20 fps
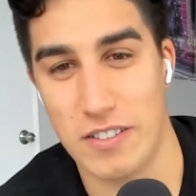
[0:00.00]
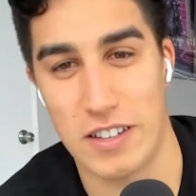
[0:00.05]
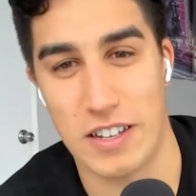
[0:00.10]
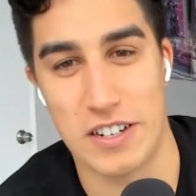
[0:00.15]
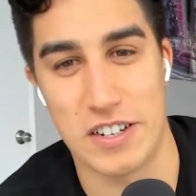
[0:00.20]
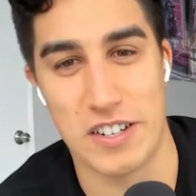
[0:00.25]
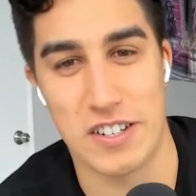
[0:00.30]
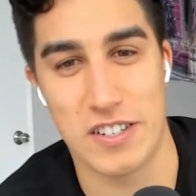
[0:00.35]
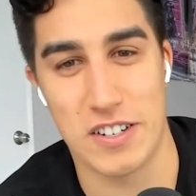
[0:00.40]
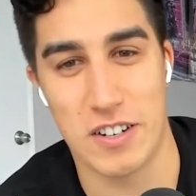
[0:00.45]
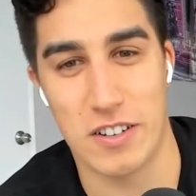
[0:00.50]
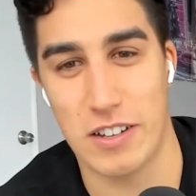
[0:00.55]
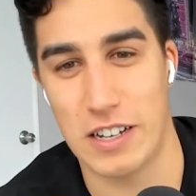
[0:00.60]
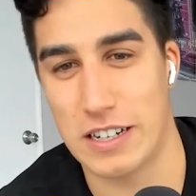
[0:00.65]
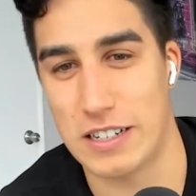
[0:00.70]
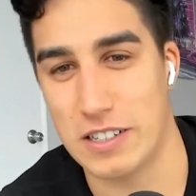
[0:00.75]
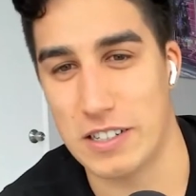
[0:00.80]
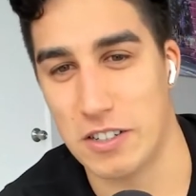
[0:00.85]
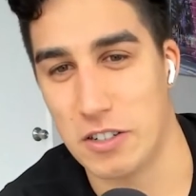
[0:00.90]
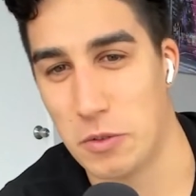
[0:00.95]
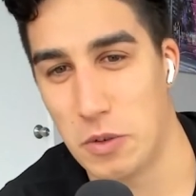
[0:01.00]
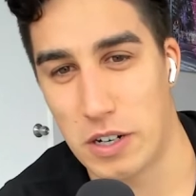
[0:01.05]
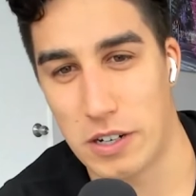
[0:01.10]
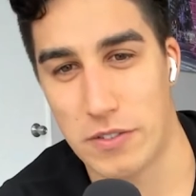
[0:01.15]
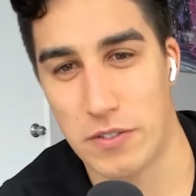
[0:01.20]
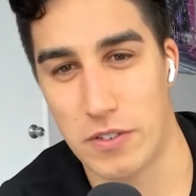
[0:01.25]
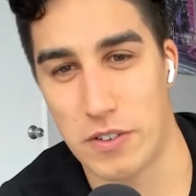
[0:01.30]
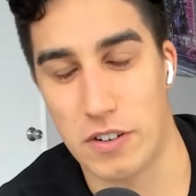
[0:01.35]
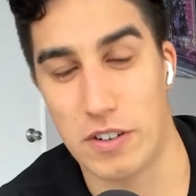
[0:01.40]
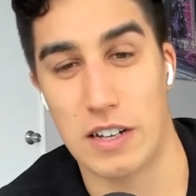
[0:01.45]
They just know like Dylan
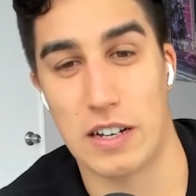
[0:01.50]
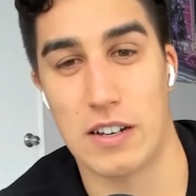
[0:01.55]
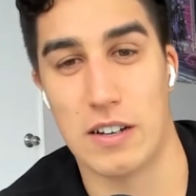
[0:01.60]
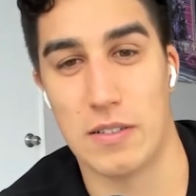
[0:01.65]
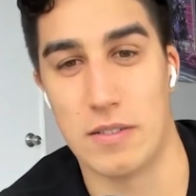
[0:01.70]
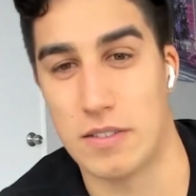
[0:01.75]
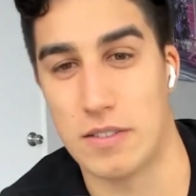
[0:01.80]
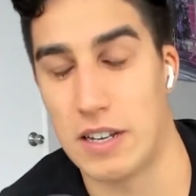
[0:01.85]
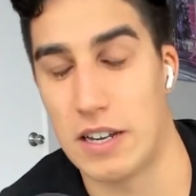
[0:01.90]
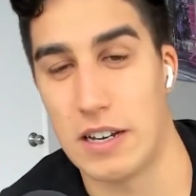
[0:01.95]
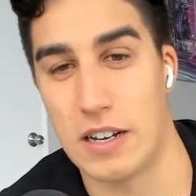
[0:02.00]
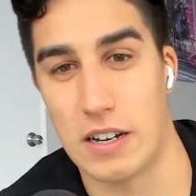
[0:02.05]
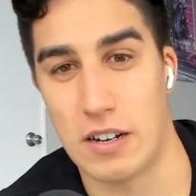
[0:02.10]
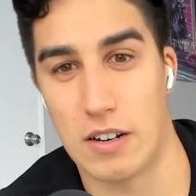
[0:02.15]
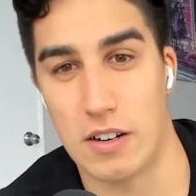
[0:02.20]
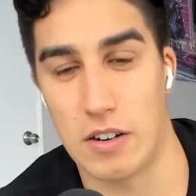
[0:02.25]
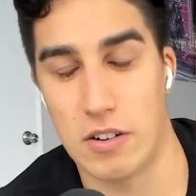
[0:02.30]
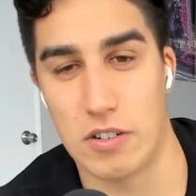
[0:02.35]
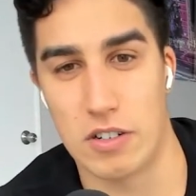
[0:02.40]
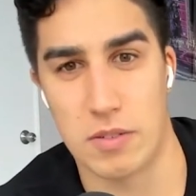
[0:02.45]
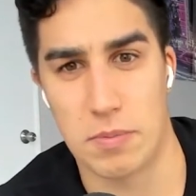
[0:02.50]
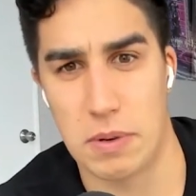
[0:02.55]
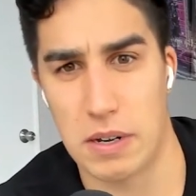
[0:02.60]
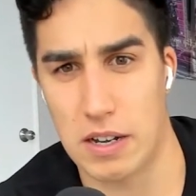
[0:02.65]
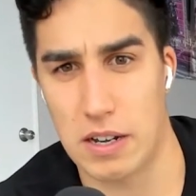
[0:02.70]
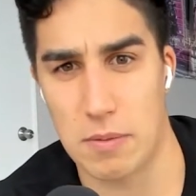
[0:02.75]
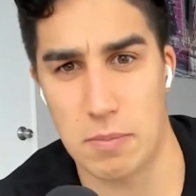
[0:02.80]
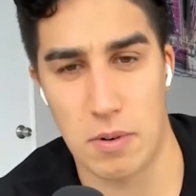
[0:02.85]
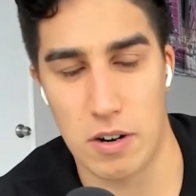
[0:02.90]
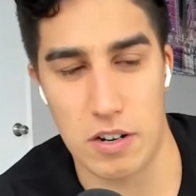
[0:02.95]
worked for like a dating coach,
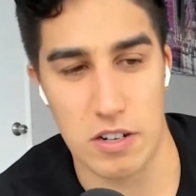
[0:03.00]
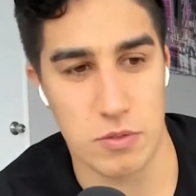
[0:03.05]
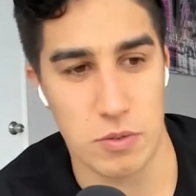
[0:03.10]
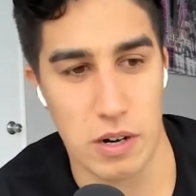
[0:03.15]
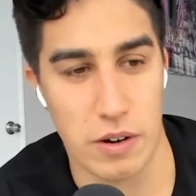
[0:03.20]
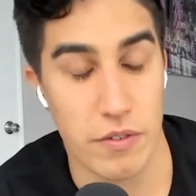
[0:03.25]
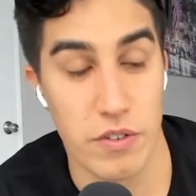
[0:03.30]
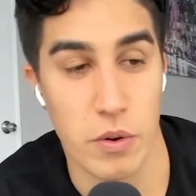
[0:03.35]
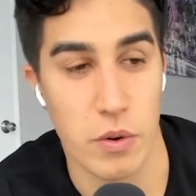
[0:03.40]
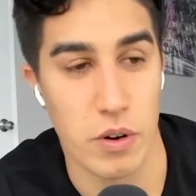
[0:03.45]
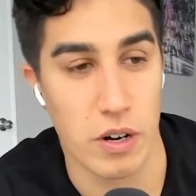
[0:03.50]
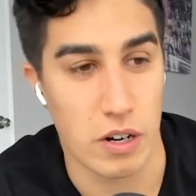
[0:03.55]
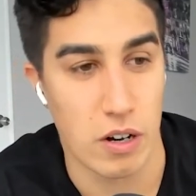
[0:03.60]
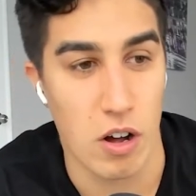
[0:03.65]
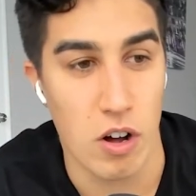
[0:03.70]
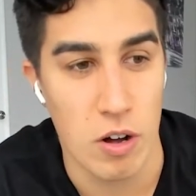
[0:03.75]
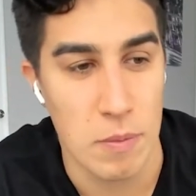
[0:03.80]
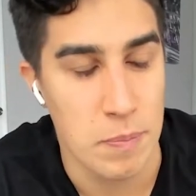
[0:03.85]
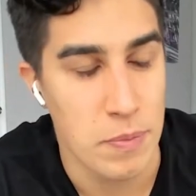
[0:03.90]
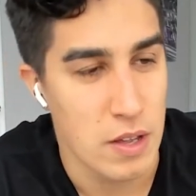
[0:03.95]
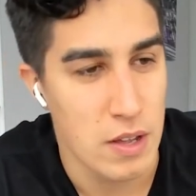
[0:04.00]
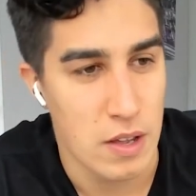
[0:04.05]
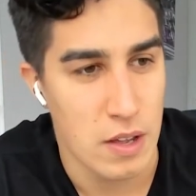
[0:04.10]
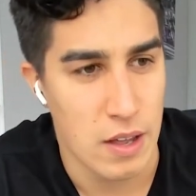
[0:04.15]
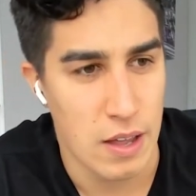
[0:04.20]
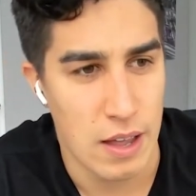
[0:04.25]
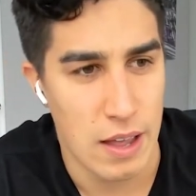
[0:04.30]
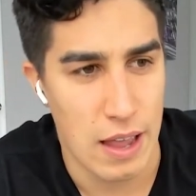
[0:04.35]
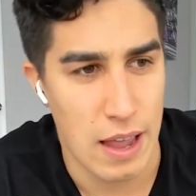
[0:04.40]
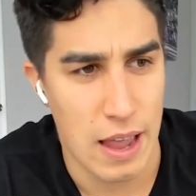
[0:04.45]
pickup artist, whatever you want to call him.
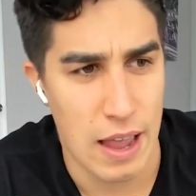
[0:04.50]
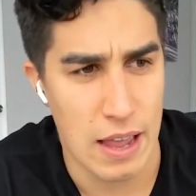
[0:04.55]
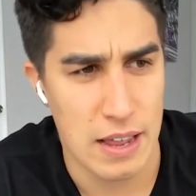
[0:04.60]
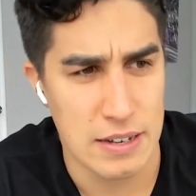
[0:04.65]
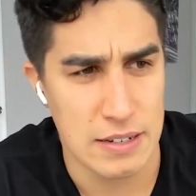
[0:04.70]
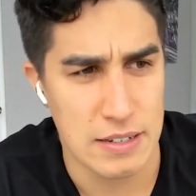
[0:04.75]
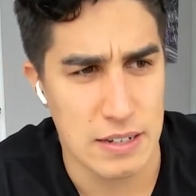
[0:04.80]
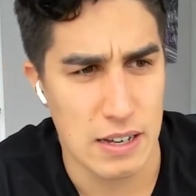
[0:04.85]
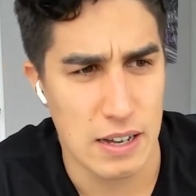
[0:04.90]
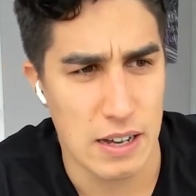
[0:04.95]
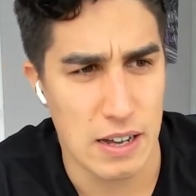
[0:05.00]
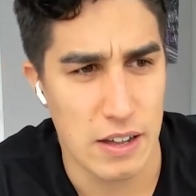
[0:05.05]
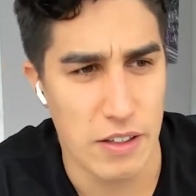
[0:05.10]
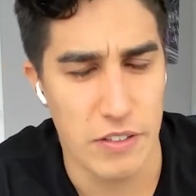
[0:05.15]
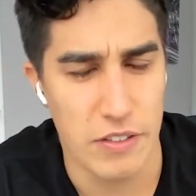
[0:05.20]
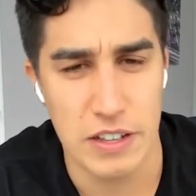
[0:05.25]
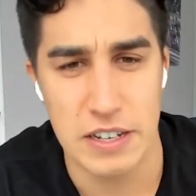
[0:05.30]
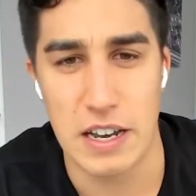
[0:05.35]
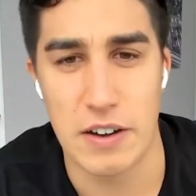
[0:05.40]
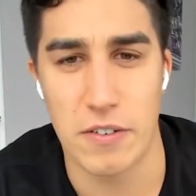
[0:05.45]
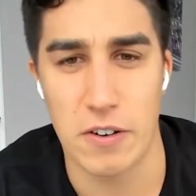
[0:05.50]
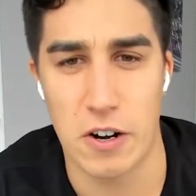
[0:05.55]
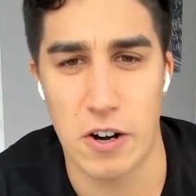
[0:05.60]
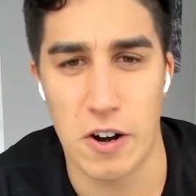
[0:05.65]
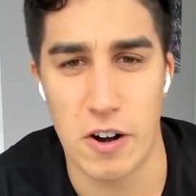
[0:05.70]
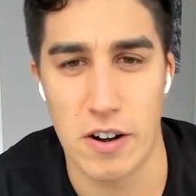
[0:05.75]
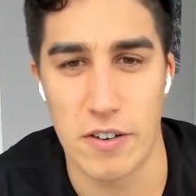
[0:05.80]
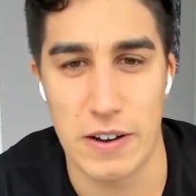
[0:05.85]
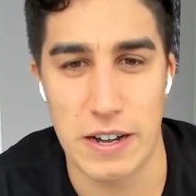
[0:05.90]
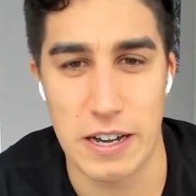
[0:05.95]
And uh, they never
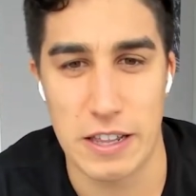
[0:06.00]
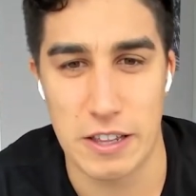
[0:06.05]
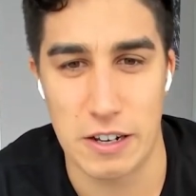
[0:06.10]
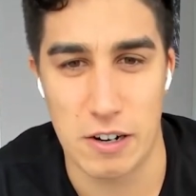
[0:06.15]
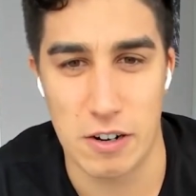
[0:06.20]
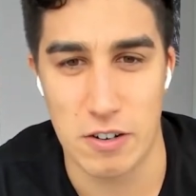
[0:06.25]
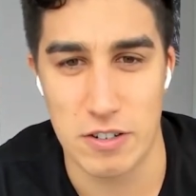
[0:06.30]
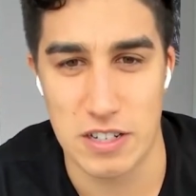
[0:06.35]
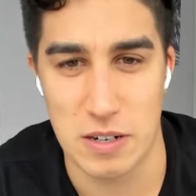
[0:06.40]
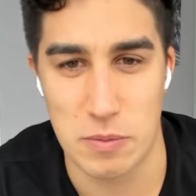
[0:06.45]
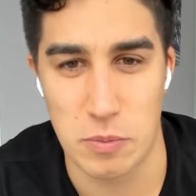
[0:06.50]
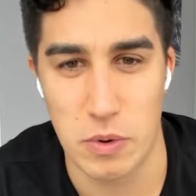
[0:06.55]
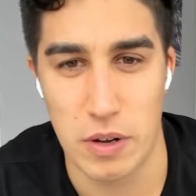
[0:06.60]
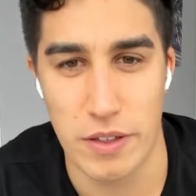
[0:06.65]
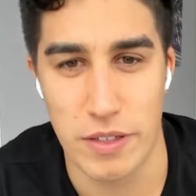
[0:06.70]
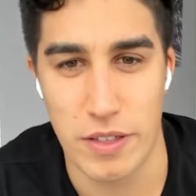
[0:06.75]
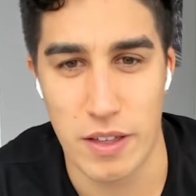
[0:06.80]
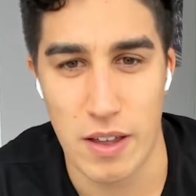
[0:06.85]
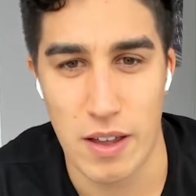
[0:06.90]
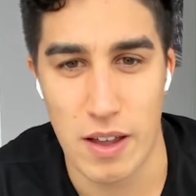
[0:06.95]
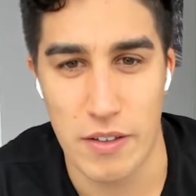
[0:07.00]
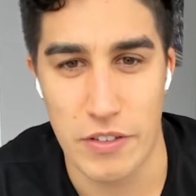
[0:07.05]
heard of any of the girls I'm with.